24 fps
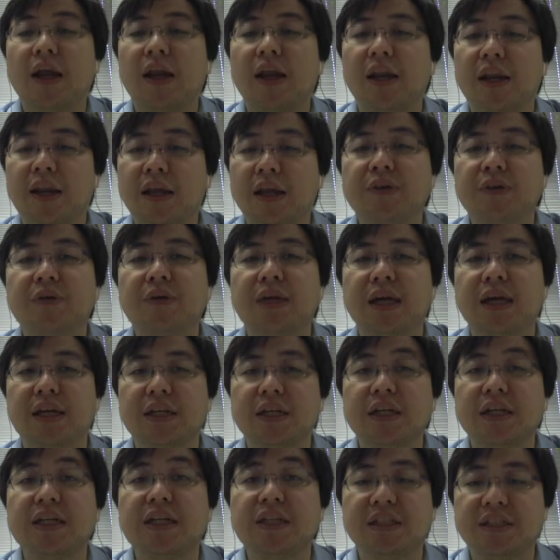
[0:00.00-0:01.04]
then you can
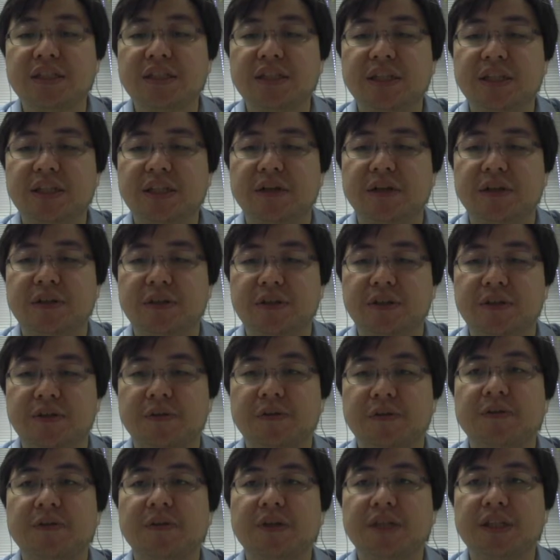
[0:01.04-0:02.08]
easily
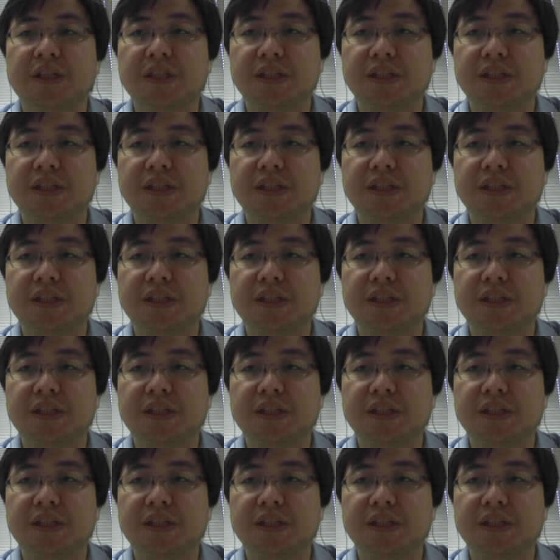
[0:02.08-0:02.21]
control the